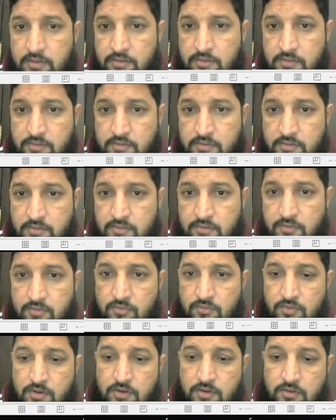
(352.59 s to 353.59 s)
This is
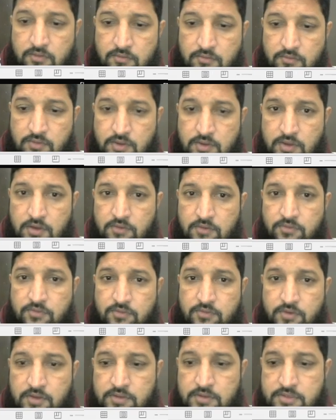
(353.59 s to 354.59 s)
one here.
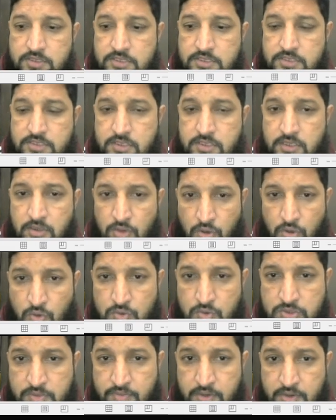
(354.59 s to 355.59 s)
You just
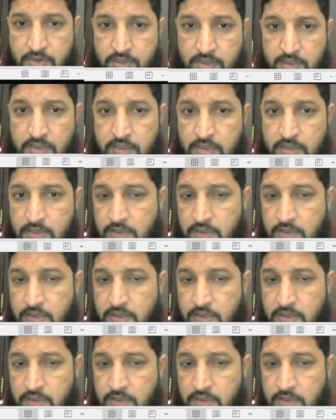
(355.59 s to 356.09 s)
close the bracket.